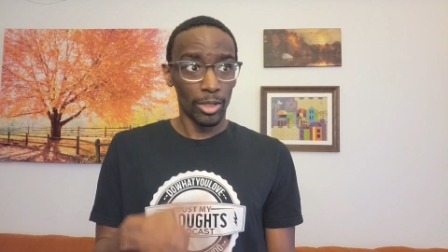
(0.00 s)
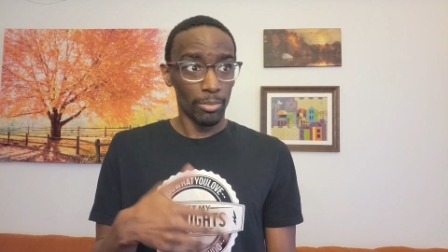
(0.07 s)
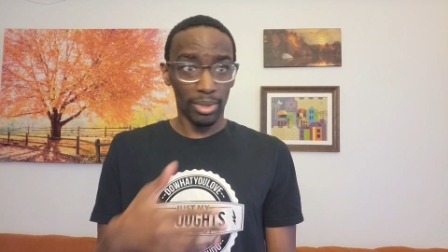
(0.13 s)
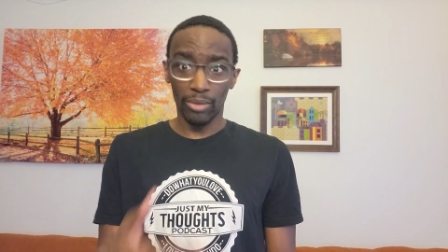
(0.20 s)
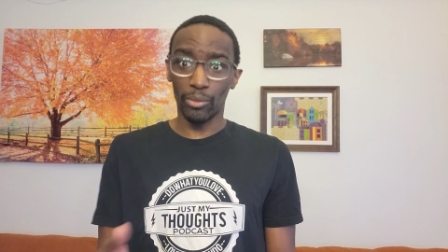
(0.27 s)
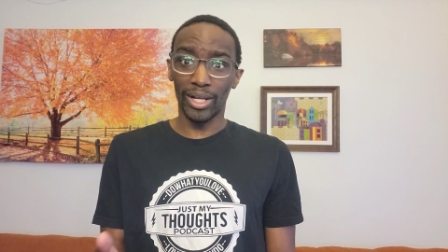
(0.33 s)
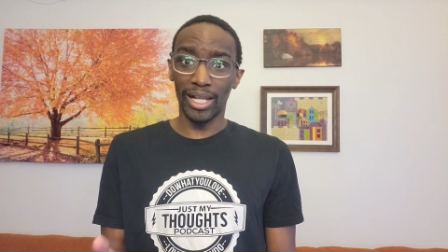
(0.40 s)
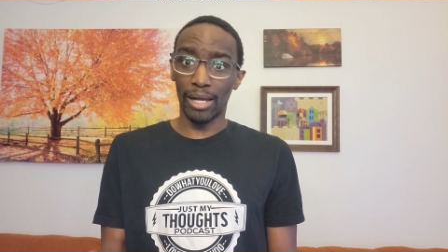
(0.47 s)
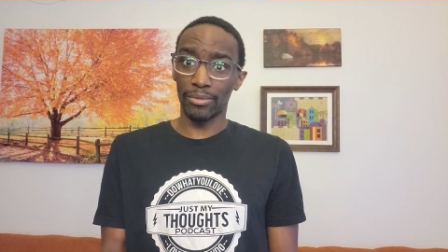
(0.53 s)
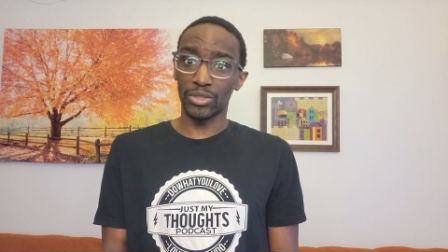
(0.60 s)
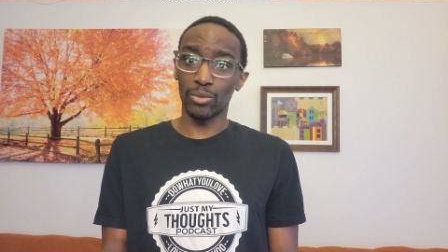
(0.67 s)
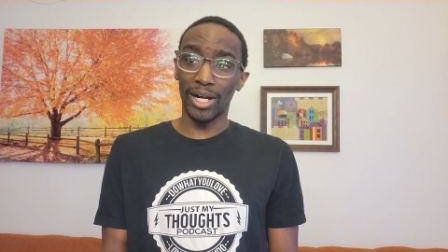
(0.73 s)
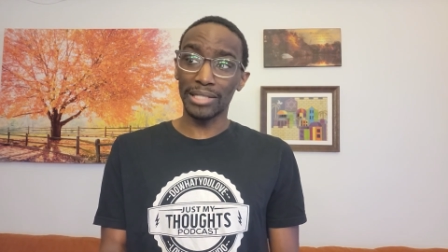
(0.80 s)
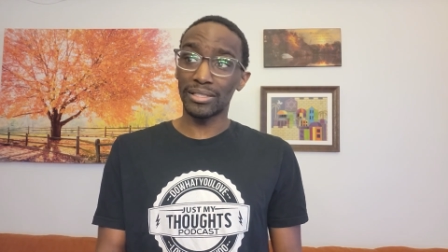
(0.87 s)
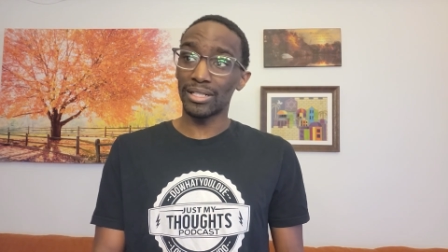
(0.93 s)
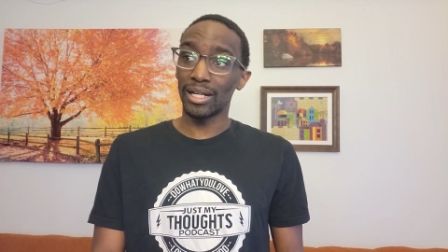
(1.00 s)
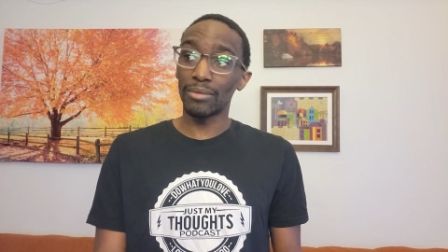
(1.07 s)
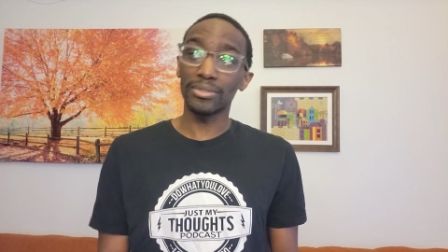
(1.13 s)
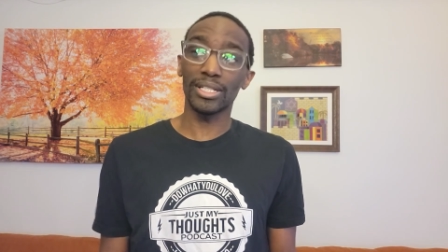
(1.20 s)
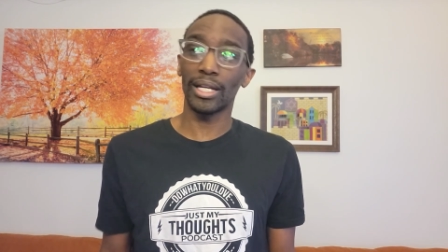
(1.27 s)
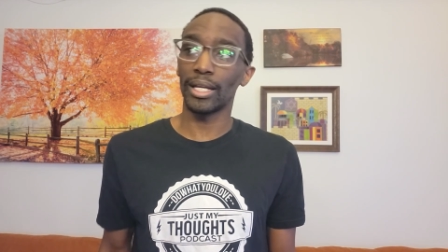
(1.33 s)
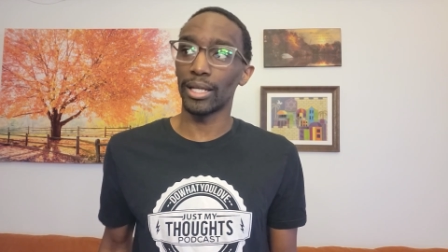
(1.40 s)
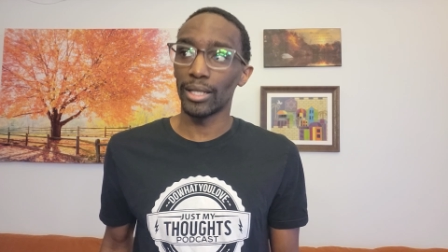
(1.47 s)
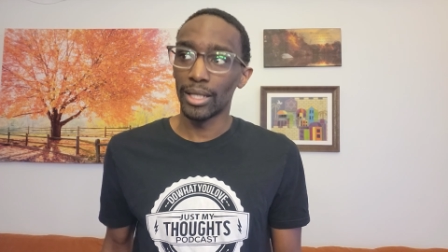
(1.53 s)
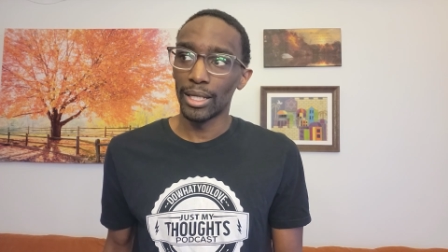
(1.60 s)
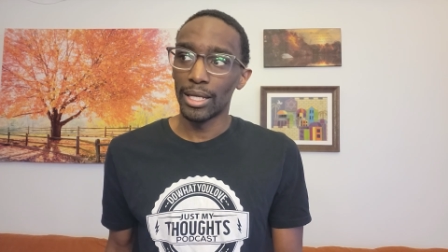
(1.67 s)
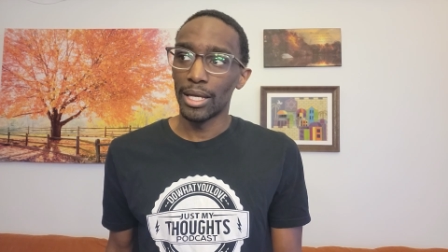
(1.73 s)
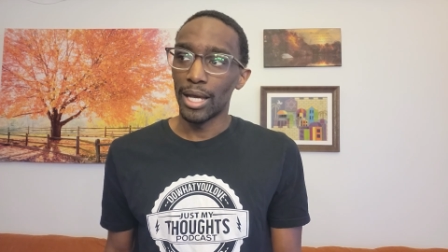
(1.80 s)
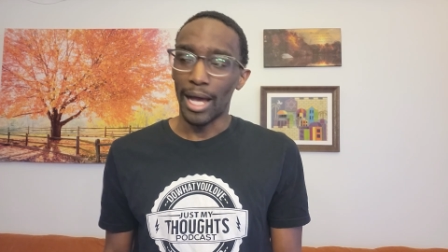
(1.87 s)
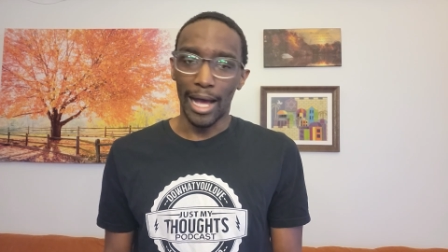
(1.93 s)
But while I was watching, I was like,
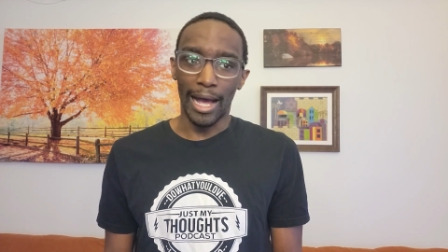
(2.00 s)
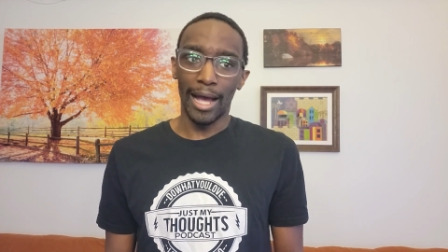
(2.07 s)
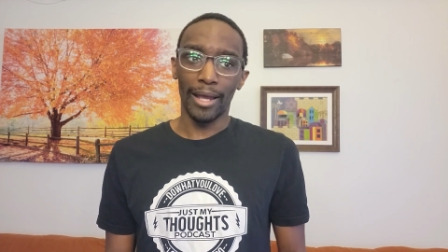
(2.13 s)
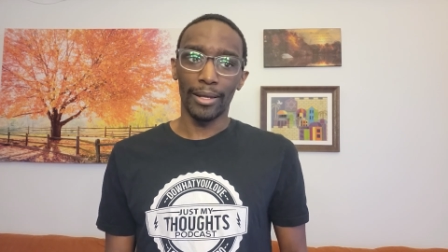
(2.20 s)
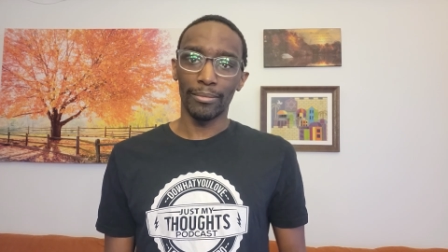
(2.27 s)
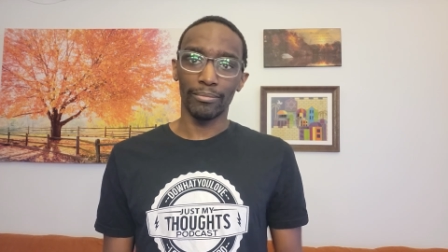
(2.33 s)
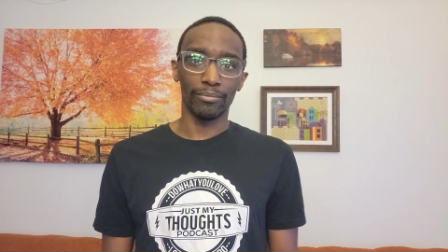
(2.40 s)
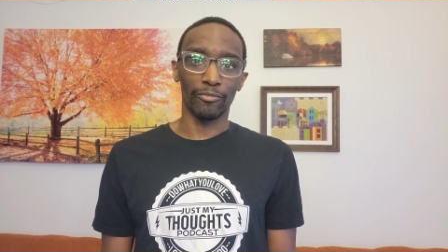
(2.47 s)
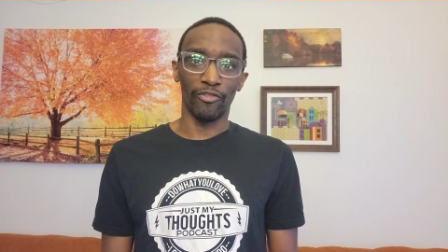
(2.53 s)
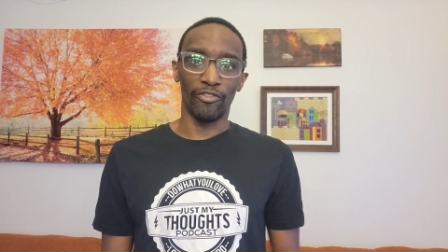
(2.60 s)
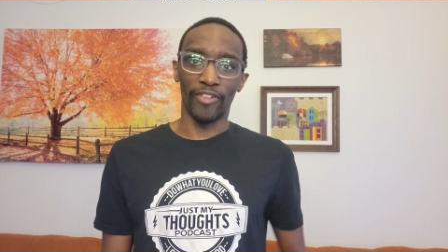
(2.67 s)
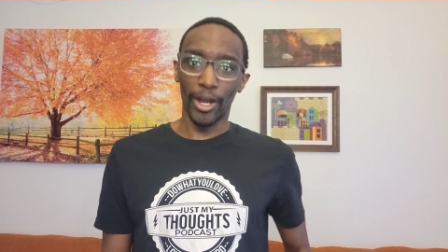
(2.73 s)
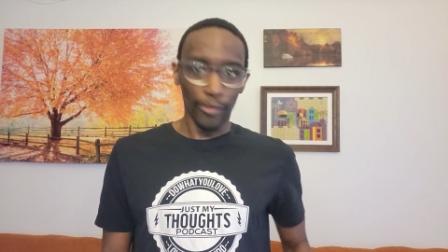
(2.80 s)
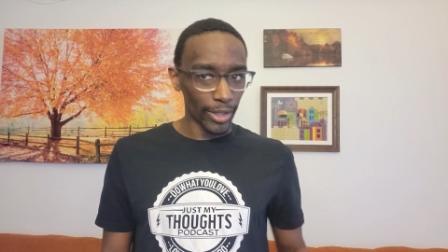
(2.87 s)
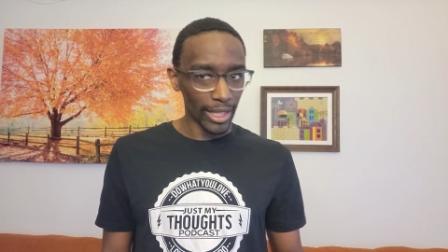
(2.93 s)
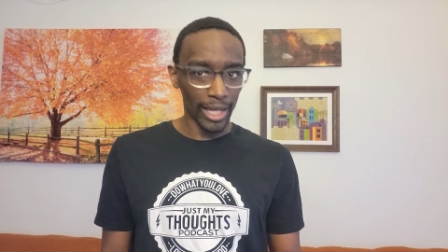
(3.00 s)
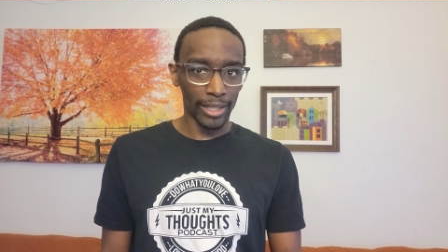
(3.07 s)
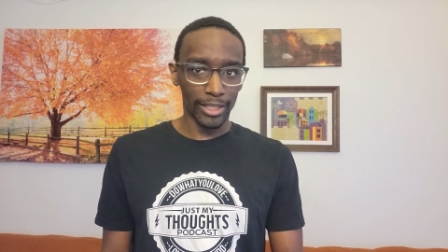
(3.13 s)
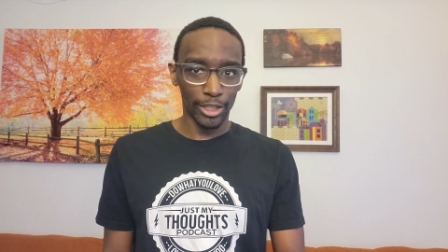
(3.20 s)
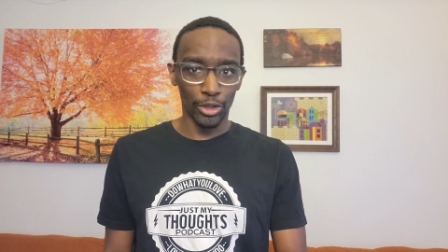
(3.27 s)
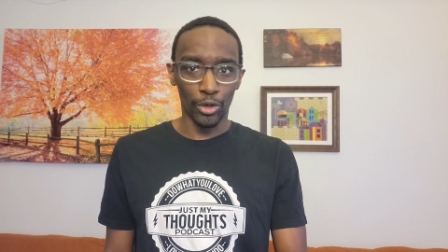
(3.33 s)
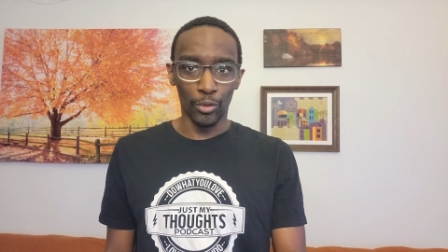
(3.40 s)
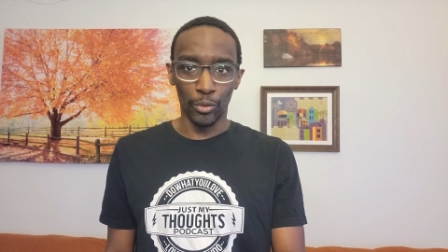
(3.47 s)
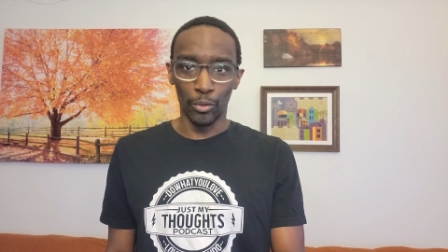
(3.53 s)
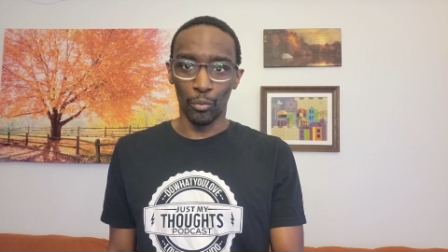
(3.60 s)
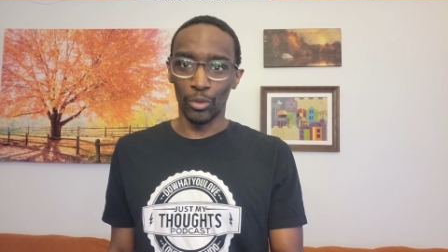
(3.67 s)
I am very locked in on